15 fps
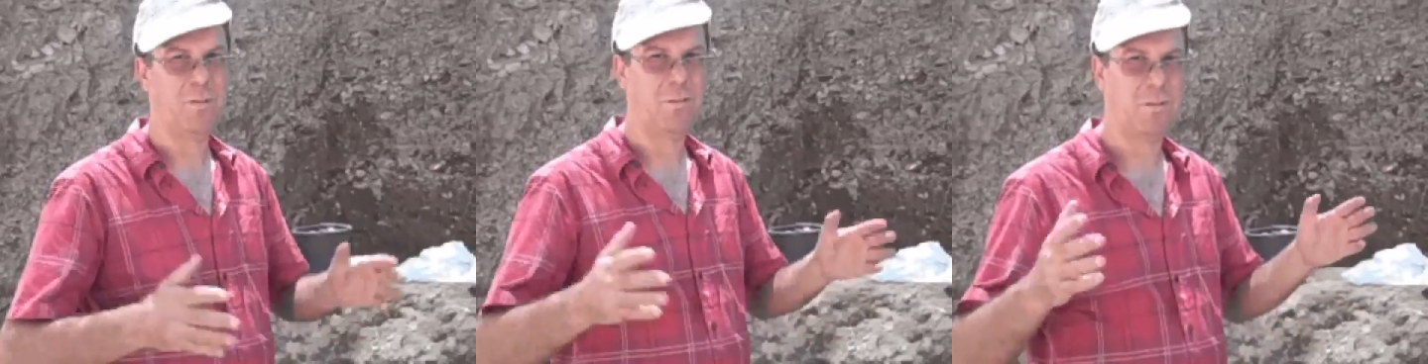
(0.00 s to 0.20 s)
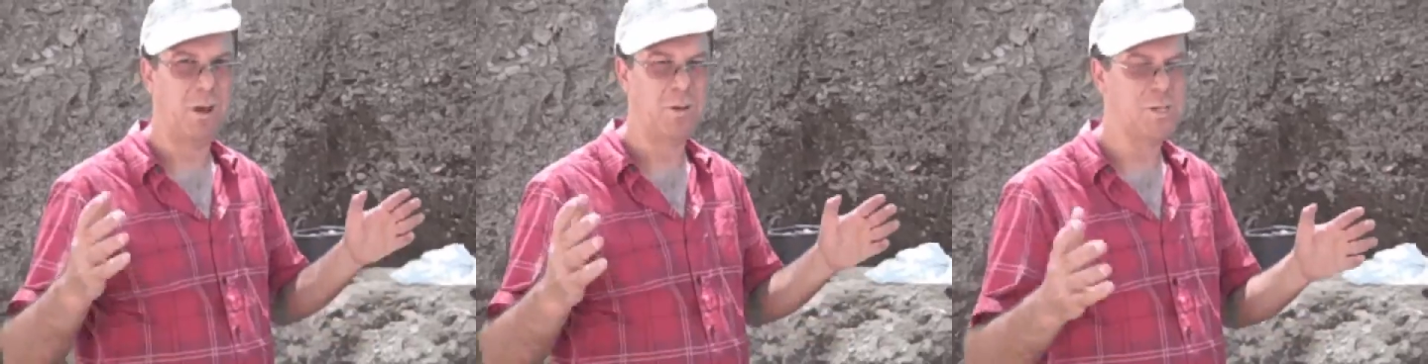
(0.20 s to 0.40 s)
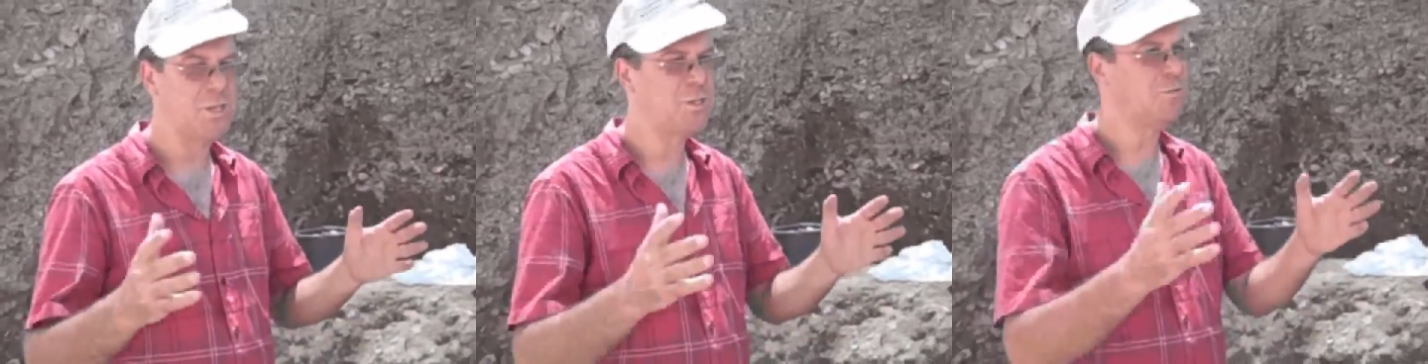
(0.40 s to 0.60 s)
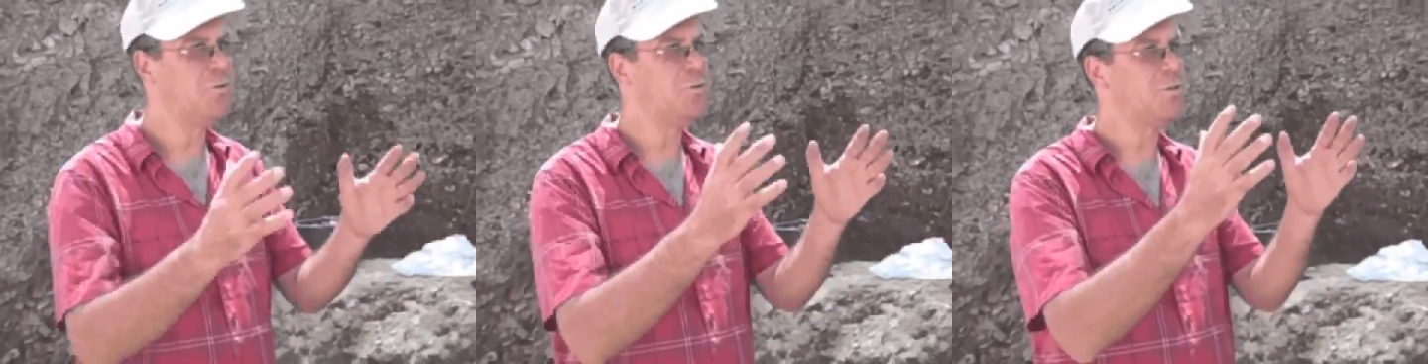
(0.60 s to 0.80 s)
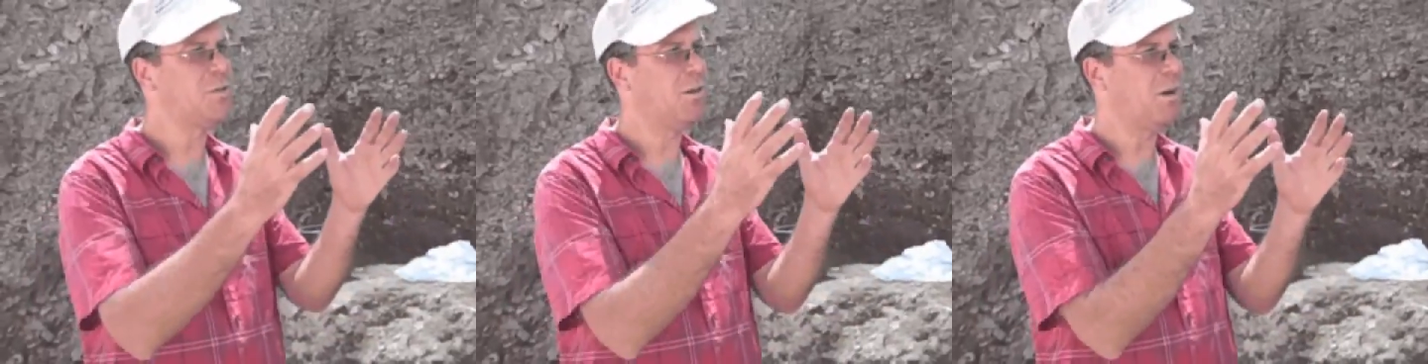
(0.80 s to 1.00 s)
Thousands of
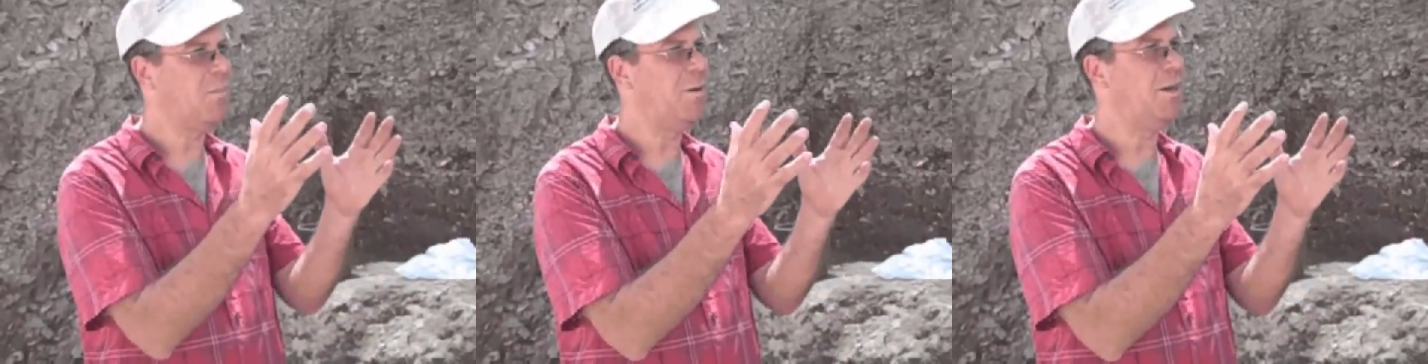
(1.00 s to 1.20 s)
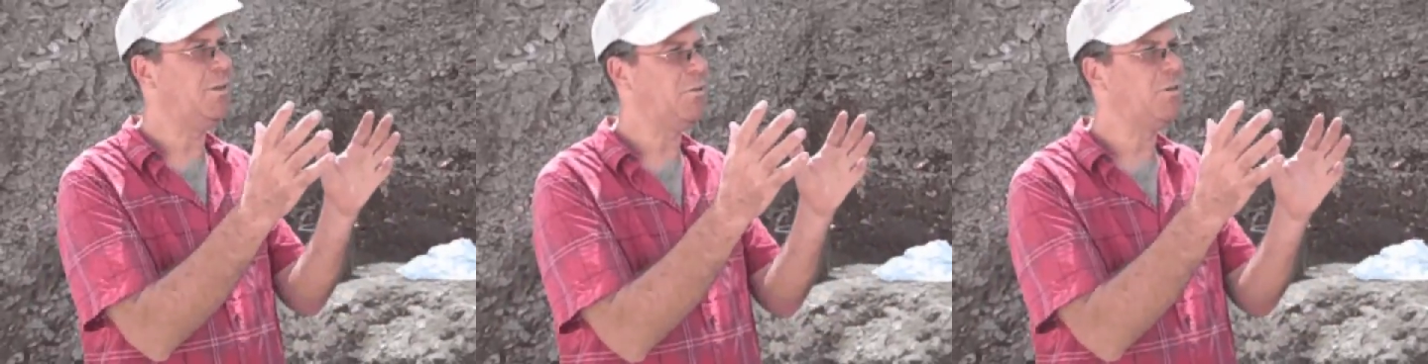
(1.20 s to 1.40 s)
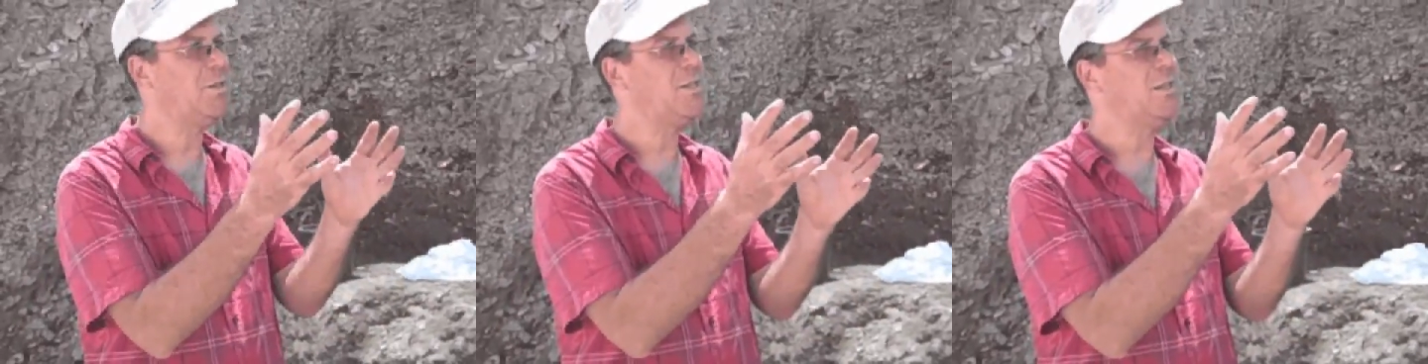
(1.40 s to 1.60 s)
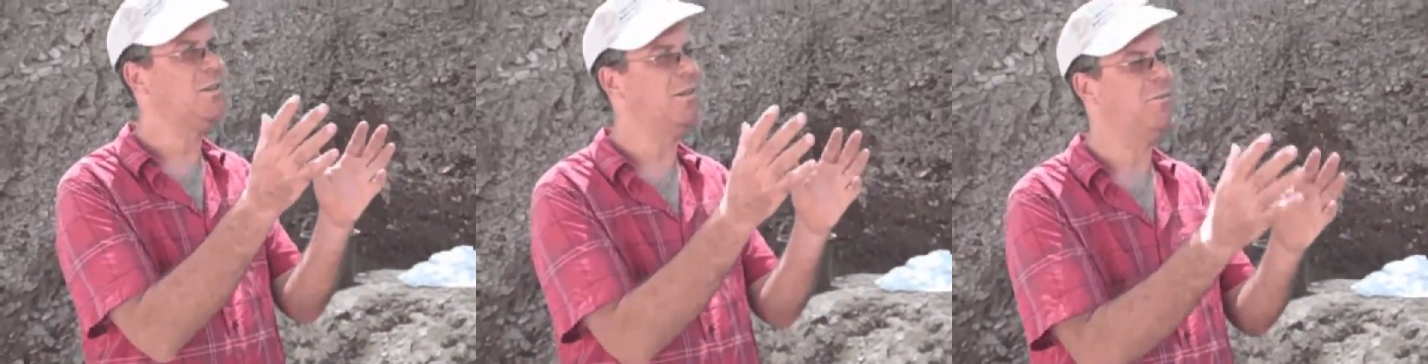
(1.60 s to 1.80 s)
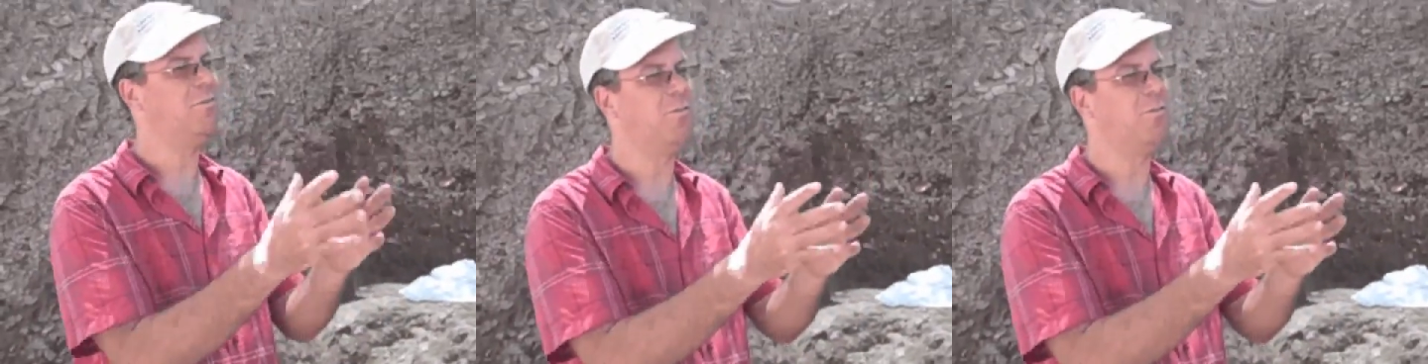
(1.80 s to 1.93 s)
Jews are coming into the city